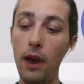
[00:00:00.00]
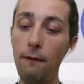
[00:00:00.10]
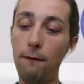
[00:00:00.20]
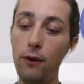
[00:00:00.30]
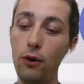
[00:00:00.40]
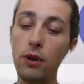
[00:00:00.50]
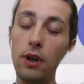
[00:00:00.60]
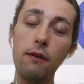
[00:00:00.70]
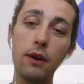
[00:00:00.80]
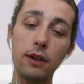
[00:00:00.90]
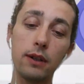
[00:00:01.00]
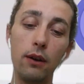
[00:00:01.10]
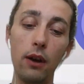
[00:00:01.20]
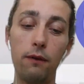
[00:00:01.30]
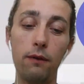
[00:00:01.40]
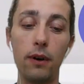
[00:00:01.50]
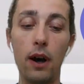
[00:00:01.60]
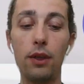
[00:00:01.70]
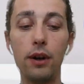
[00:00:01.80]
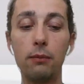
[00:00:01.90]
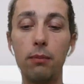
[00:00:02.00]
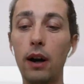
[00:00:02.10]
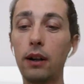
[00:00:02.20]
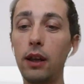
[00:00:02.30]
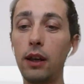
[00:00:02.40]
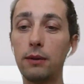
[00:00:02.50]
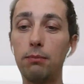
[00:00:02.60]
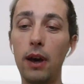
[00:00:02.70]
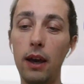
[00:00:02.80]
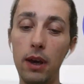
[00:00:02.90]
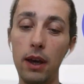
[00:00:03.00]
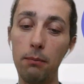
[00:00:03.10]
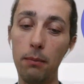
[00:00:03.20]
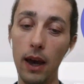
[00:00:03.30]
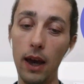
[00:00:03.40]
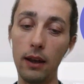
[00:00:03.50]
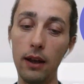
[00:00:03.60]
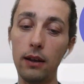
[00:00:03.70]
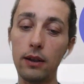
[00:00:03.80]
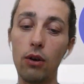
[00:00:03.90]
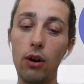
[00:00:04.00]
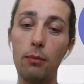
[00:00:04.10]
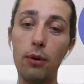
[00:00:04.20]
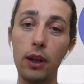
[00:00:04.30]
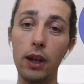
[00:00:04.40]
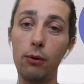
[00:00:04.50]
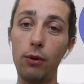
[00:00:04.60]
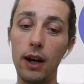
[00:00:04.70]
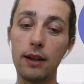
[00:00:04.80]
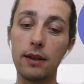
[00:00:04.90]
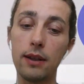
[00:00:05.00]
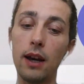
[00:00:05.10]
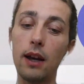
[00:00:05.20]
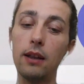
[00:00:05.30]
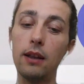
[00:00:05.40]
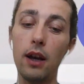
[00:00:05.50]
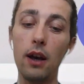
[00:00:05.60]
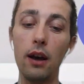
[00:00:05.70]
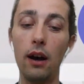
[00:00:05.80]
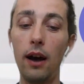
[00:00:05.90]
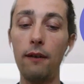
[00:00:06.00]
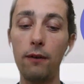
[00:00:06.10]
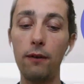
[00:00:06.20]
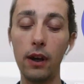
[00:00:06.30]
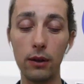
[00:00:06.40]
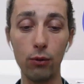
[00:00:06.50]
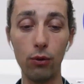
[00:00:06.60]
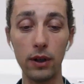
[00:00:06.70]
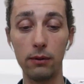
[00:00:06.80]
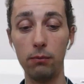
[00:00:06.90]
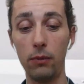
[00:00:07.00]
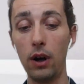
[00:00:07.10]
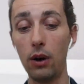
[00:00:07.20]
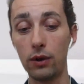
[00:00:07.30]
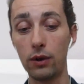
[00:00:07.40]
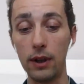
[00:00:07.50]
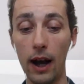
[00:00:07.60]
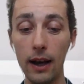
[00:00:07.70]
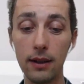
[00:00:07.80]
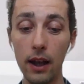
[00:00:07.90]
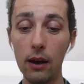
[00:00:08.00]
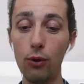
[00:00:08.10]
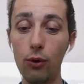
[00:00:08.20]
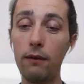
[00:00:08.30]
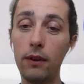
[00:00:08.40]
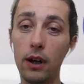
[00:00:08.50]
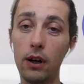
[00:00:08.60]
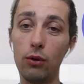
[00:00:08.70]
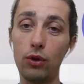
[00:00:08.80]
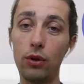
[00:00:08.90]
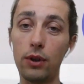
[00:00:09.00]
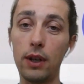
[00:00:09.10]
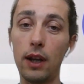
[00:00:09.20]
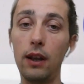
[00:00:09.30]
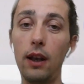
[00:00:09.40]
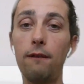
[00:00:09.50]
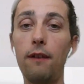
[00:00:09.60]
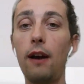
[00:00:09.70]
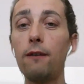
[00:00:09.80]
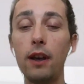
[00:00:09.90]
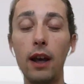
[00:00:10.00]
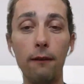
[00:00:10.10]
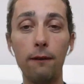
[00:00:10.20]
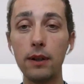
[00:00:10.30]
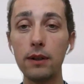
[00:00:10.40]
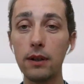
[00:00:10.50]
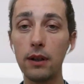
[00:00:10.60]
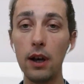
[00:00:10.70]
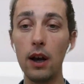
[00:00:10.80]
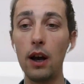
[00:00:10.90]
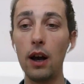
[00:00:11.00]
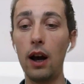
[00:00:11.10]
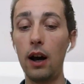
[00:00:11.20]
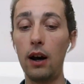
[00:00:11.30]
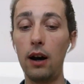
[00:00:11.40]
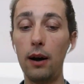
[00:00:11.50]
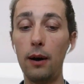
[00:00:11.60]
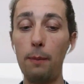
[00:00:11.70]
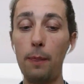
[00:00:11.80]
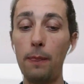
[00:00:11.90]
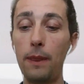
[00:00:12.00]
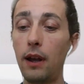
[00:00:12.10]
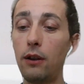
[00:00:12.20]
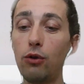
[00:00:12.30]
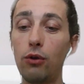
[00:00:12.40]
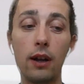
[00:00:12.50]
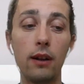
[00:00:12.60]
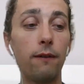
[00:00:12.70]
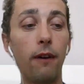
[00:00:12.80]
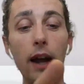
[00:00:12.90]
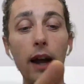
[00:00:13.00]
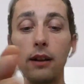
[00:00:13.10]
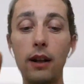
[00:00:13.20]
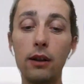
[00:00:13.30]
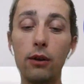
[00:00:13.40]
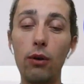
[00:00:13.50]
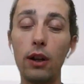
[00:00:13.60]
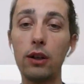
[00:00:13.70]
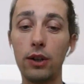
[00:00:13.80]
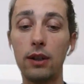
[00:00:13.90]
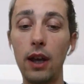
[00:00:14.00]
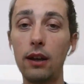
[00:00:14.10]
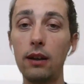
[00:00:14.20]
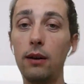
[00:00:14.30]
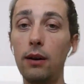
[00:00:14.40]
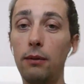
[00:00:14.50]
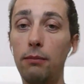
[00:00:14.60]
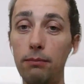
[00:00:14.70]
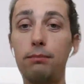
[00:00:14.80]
if a third party is being paid and it's collaborating with us, and everything goes nicely, you have the code source, and if everything happens, then you can find another one, just take the